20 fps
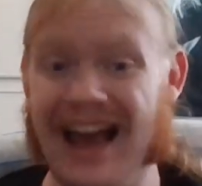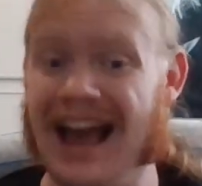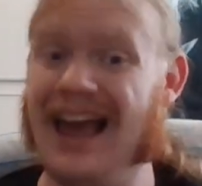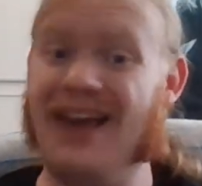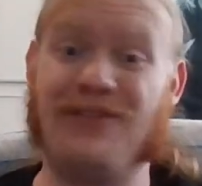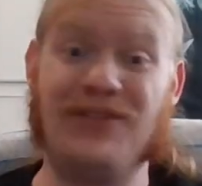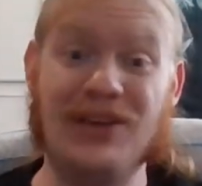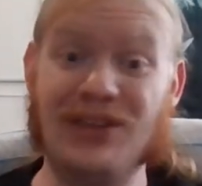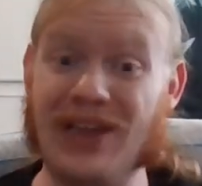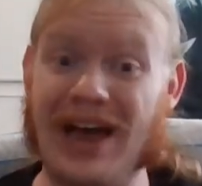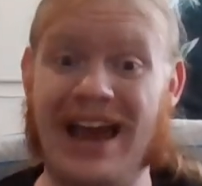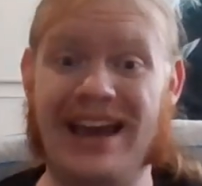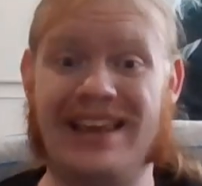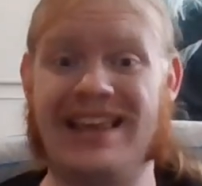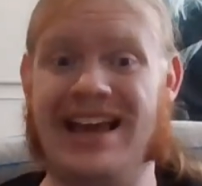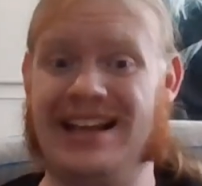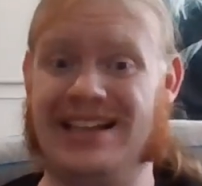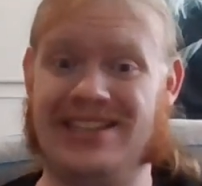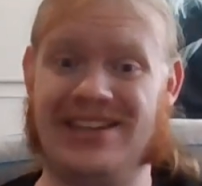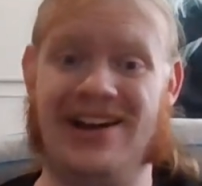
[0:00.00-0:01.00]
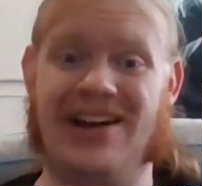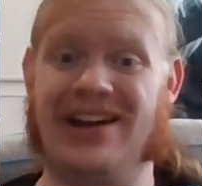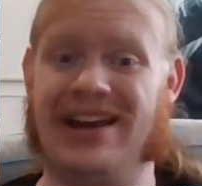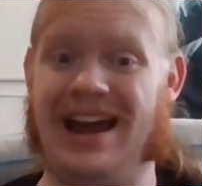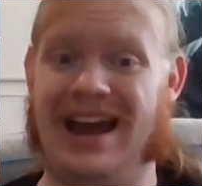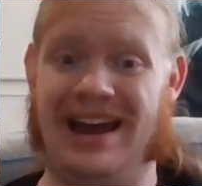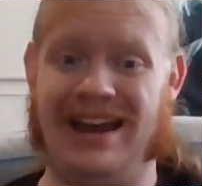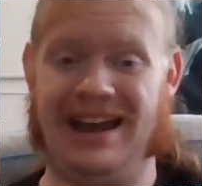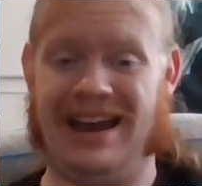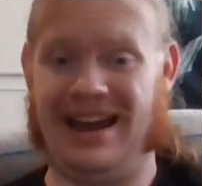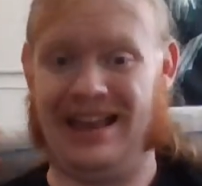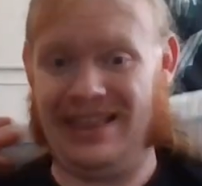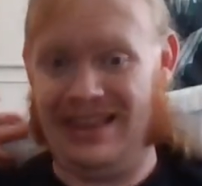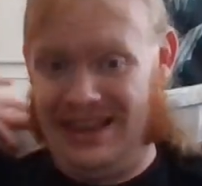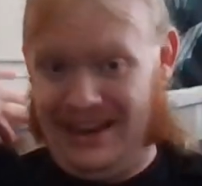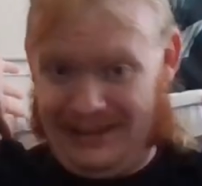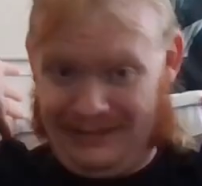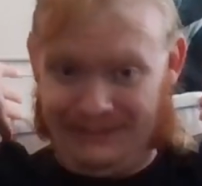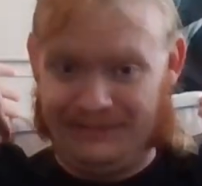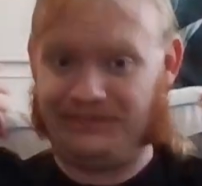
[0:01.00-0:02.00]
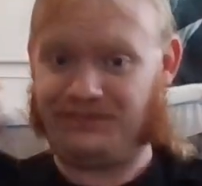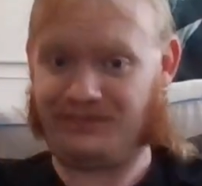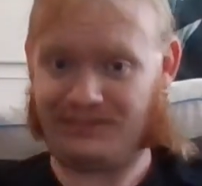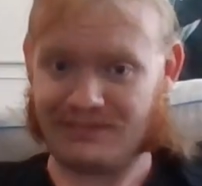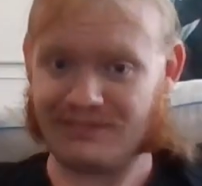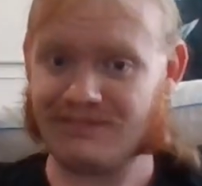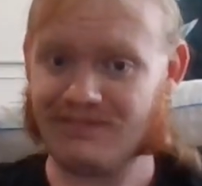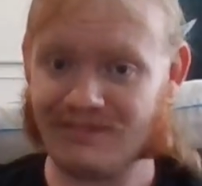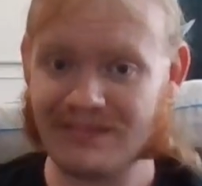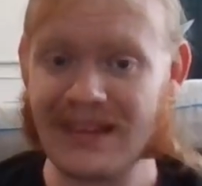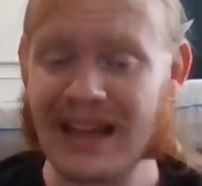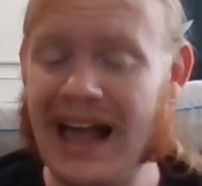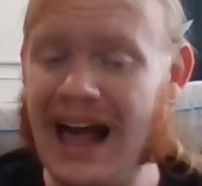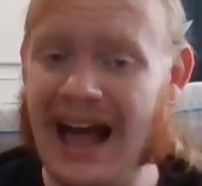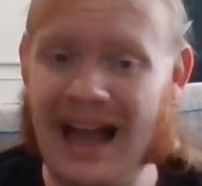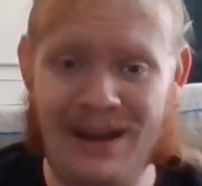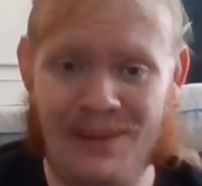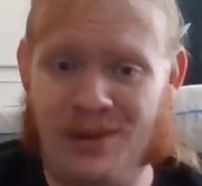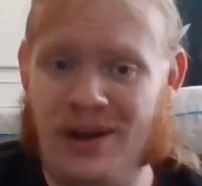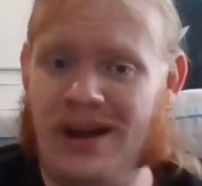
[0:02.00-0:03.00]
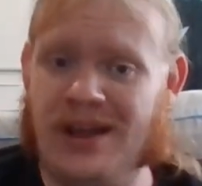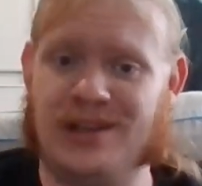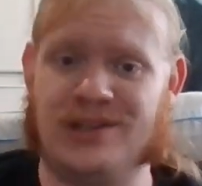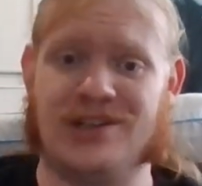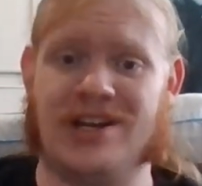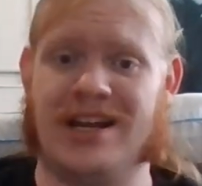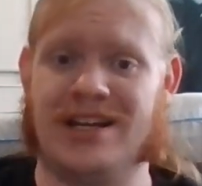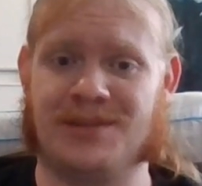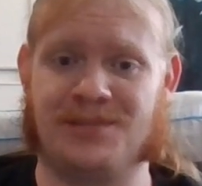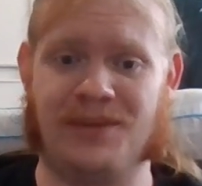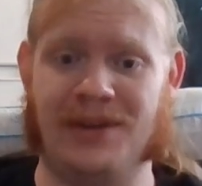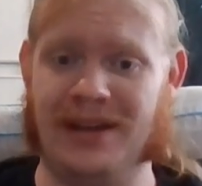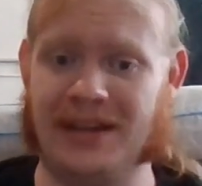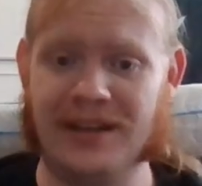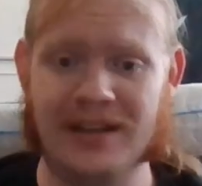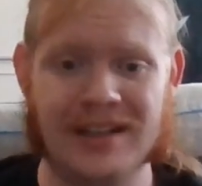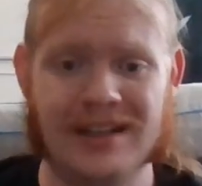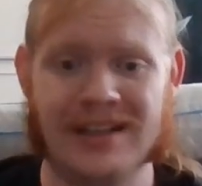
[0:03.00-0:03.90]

If you like that song, then I apologize, but